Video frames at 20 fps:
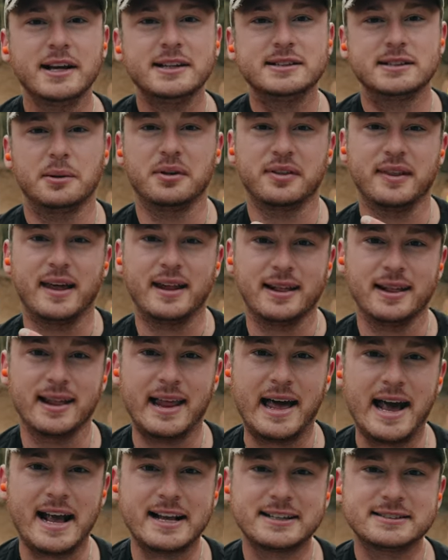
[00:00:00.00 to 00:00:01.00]
something that
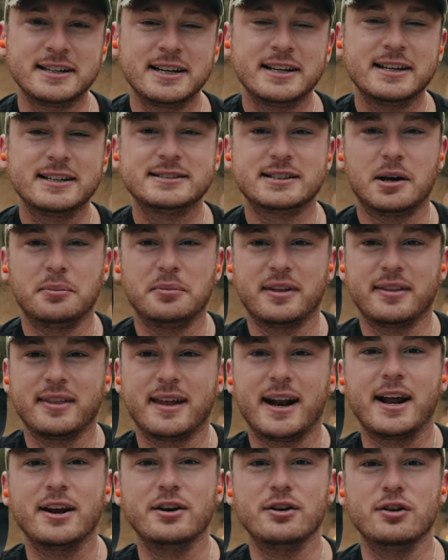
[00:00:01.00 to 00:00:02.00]
lasts, something
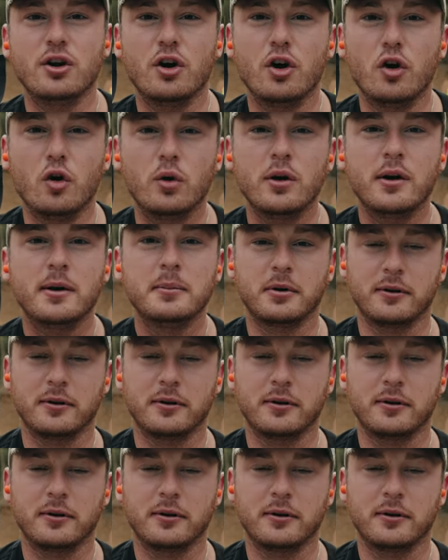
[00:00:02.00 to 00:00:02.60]
that I know